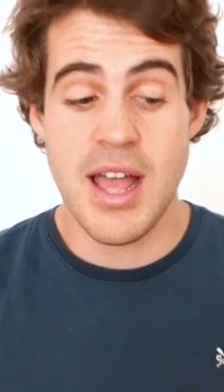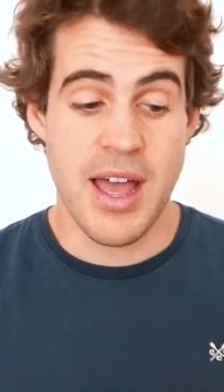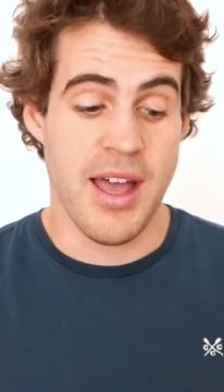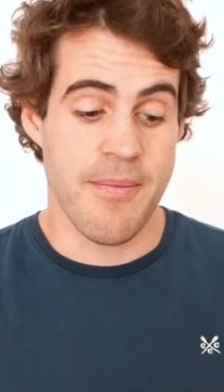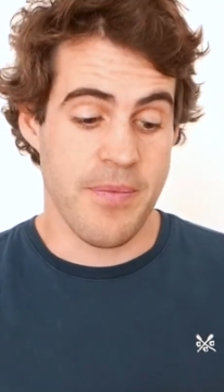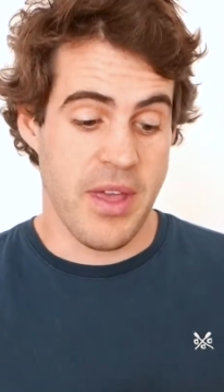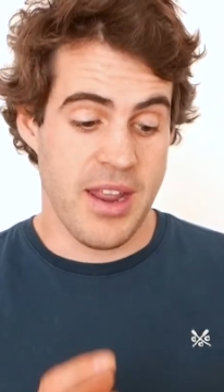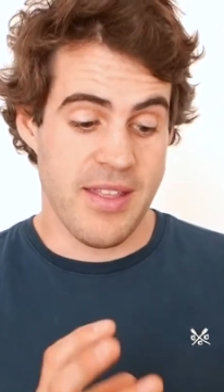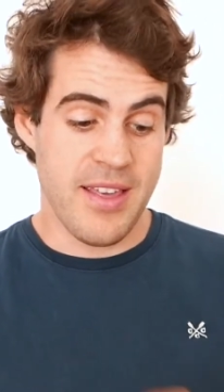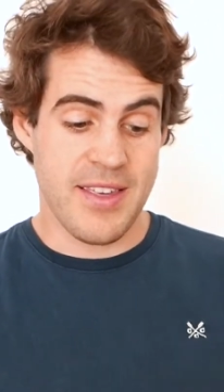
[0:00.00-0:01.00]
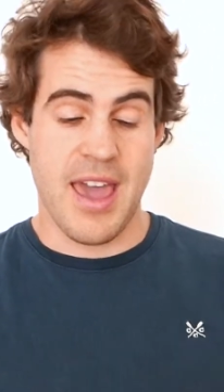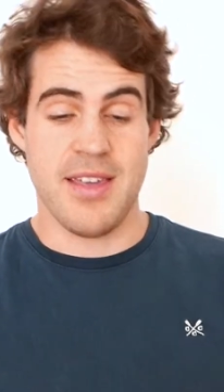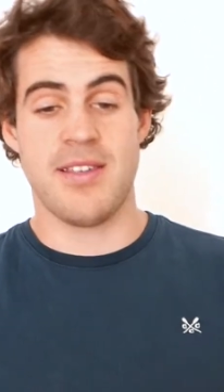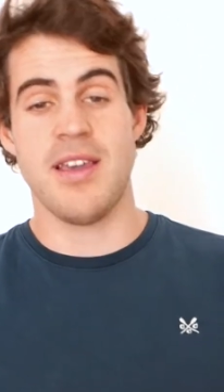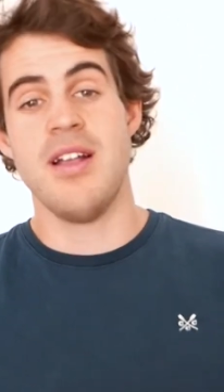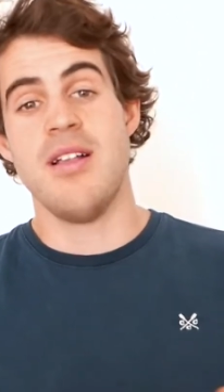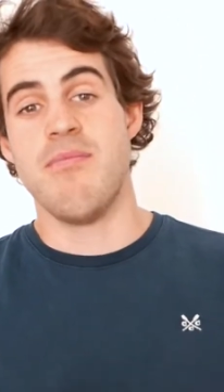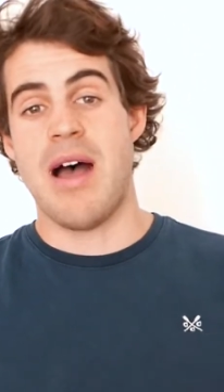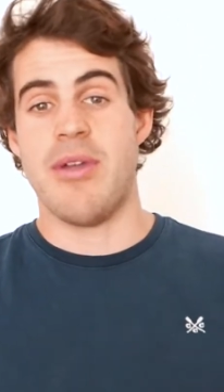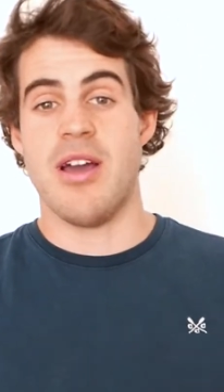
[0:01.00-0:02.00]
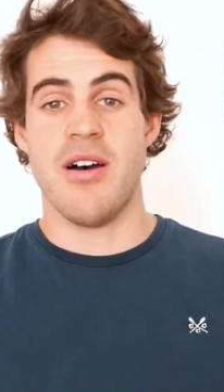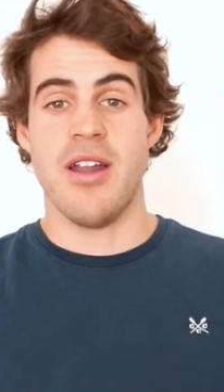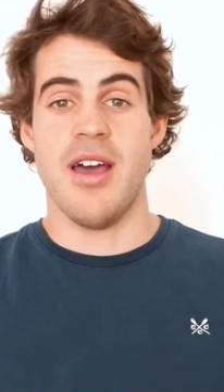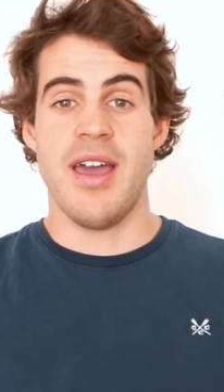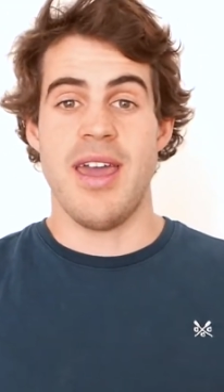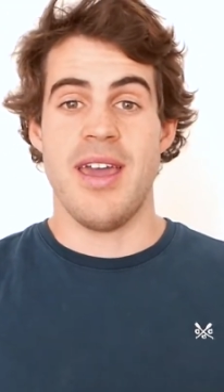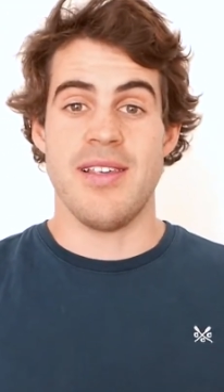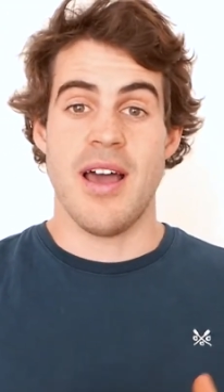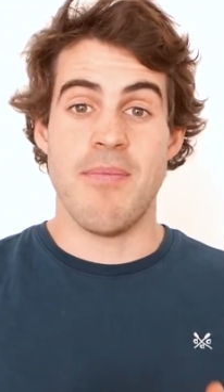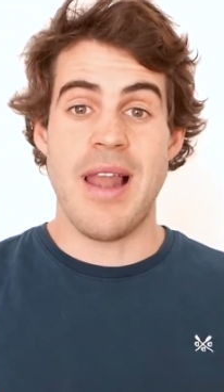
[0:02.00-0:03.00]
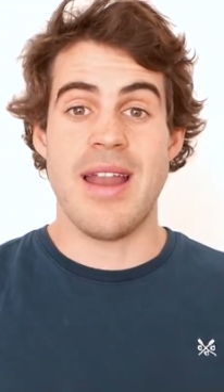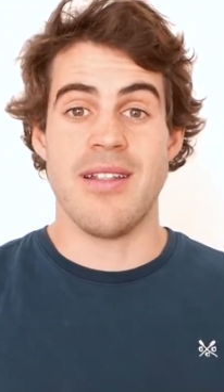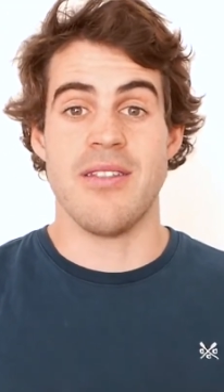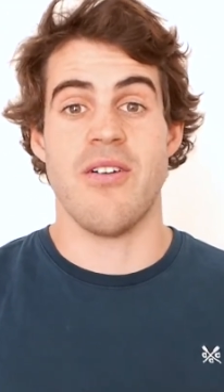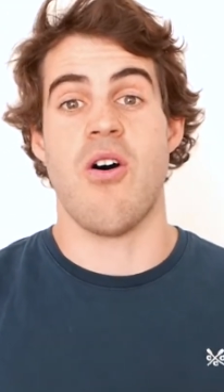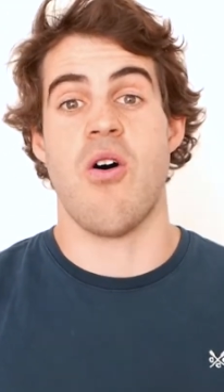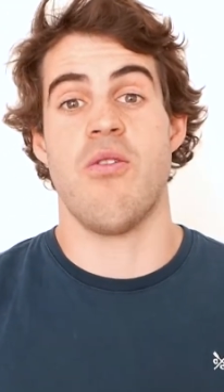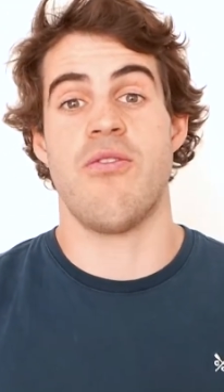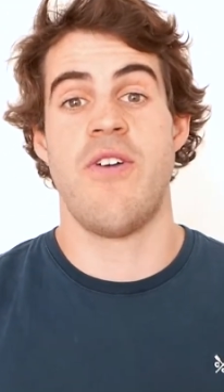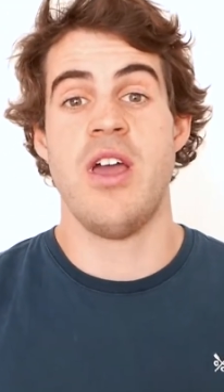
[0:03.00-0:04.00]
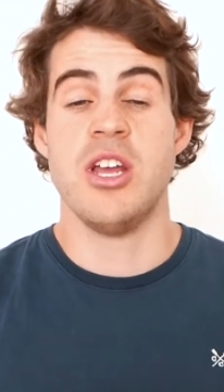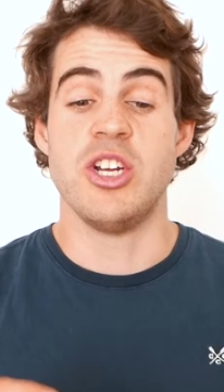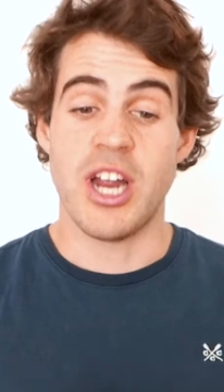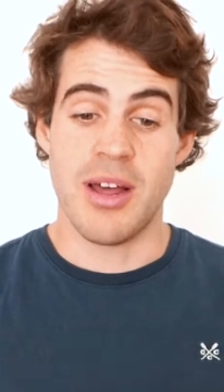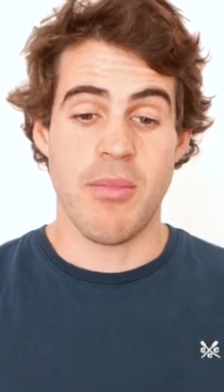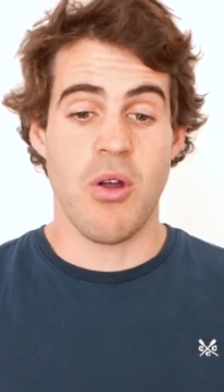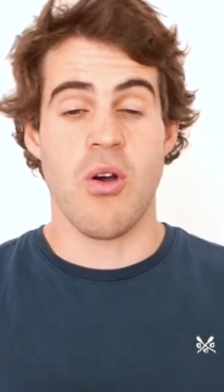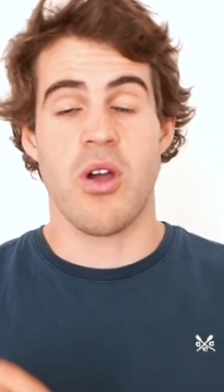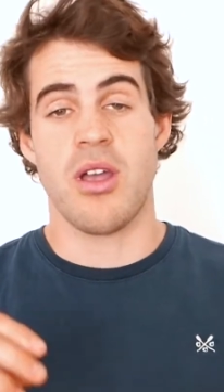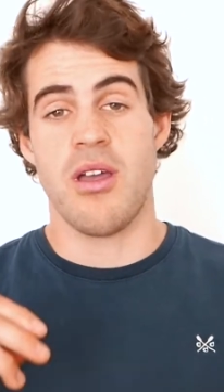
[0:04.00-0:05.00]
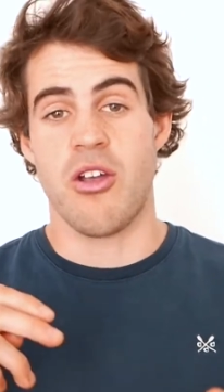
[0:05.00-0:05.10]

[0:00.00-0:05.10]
And in this case, Babiana is a blend of Chenin Blanc,